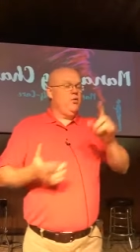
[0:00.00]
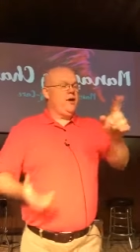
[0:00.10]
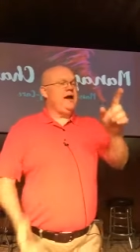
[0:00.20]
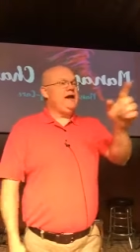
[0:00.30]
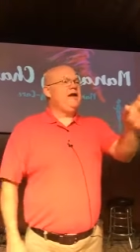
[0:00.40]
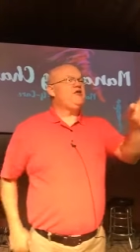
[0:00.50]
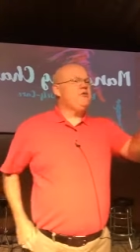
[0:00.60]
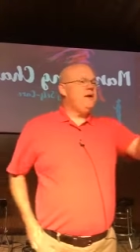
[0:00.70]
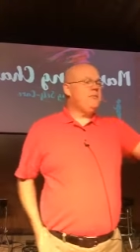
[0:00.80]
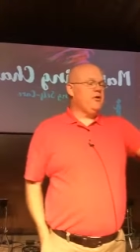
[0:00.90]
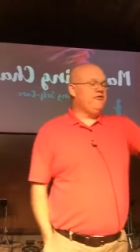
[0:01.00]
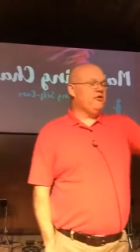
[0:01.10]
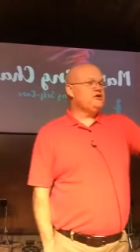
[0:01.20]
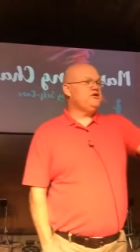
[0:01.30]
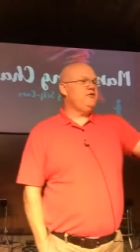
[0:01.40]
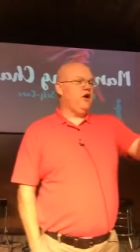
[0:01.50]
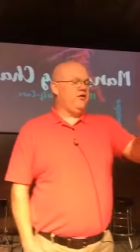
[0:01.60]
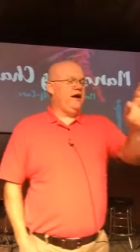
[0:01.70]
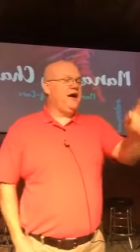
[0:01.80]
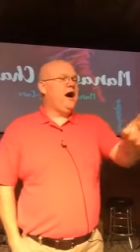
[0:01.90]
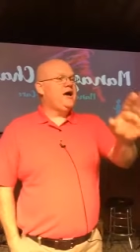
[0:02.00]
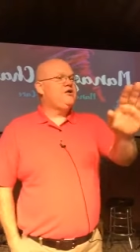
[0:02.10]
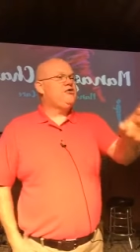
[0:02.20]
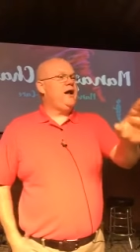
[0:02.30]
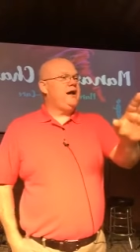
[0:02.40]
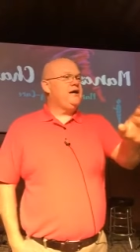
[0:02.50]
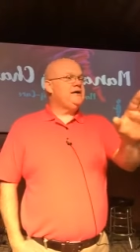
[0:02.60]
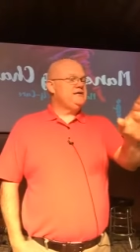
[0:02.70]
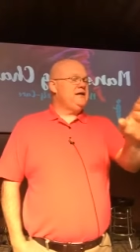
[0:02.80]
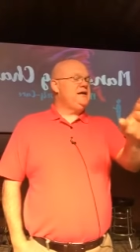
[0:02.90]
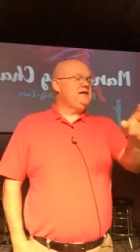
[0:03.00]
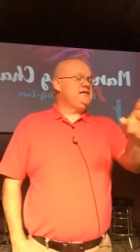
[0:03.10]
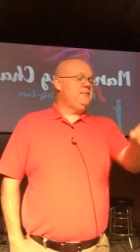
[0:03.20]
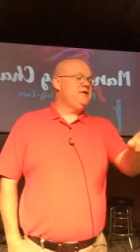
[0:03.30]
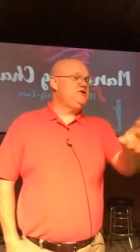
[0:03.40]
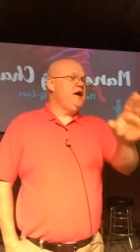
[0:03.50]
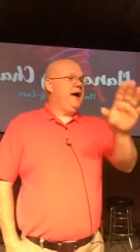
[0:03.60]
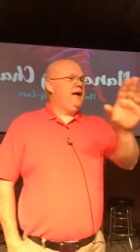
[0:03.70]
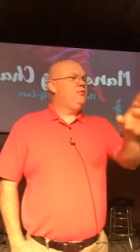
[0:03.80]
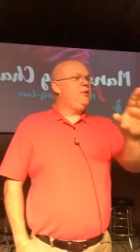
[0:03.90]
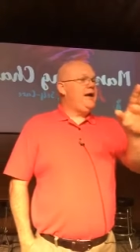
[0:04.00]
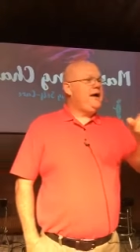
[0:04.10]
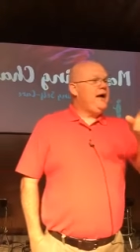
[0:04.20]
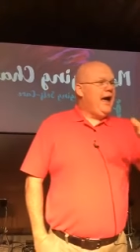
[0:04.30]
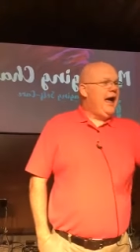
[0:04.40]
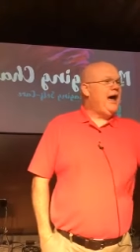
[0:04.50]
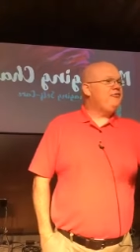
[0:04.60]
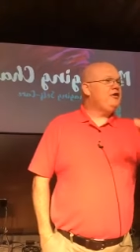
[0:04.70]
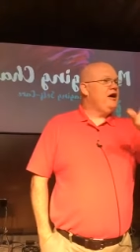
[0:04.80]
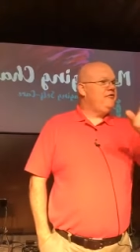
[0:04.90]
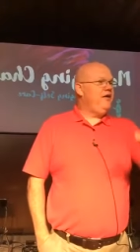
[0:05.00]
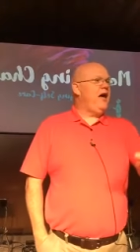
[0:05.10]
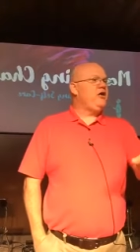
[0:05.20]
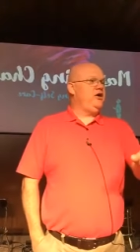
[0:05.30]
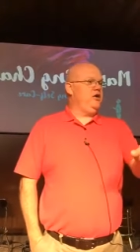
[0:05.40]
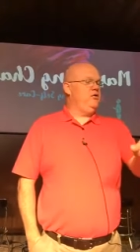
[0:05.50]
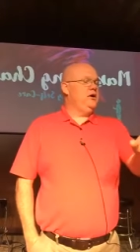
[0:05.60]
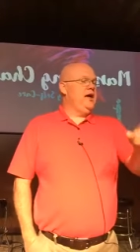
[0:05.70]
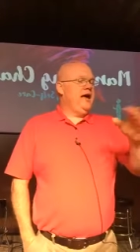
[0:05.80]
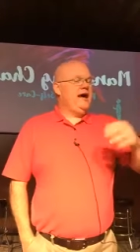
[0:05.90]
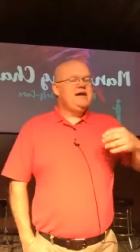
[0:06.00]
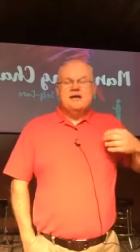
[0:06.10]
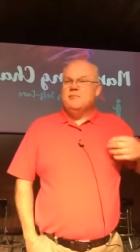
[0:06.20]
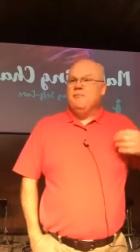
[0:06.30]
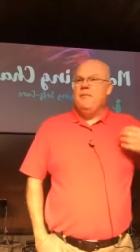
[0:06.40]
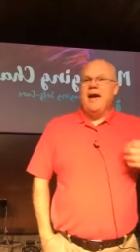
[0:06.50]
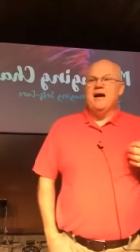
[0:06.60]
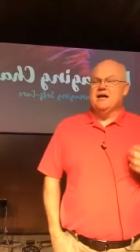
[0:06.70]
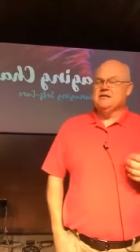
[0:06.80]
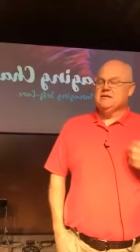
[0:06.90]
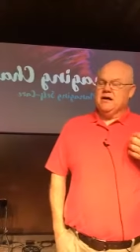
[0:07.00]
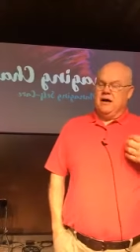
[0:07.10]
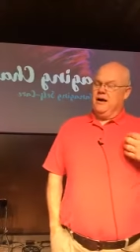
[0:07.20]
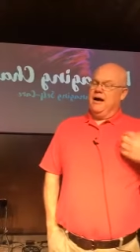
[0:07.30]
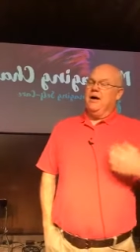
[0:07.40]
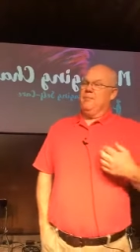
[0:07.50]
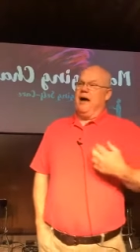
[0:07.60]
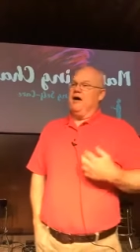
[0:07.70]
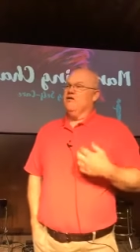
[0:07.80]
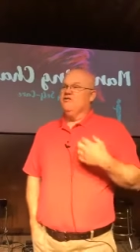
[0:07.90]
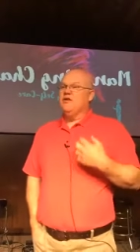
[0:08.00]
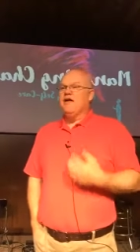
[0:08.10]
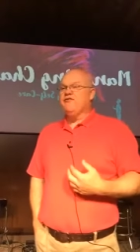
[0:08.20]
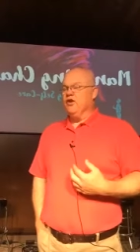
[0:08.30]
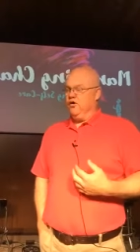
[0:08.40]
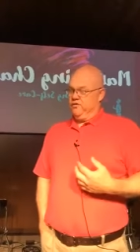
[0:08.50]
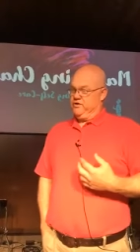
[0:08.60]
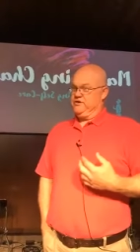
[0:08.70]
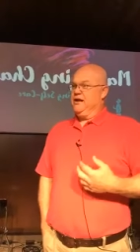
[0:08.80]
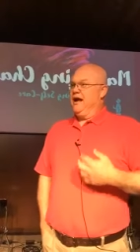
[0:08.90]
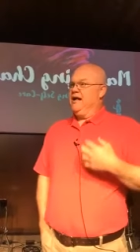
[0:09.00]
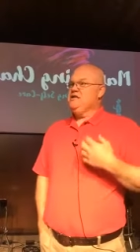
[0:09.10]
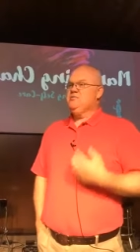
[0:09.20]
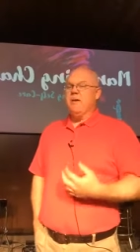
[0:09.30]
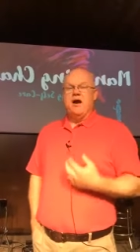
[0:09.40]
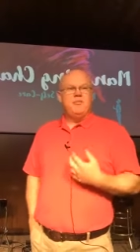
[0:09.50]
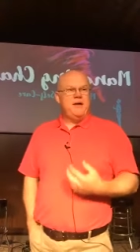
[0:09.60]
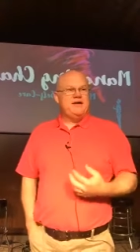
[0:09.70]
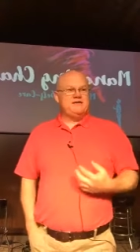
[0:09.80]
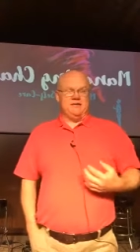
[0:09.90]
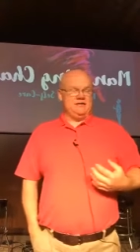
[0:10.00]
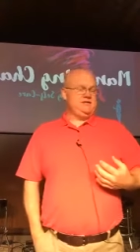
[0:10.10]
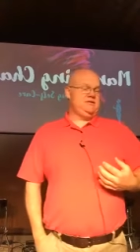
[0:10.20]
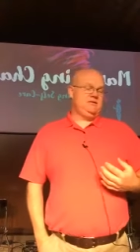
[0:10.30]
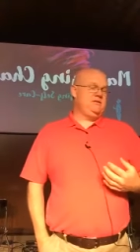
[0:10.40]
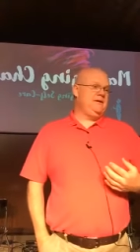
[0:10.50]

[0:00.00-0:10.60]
we need to remember, first of all, that God created us in His image and we have value. He didn't make us up out of leftovers and spare pieces.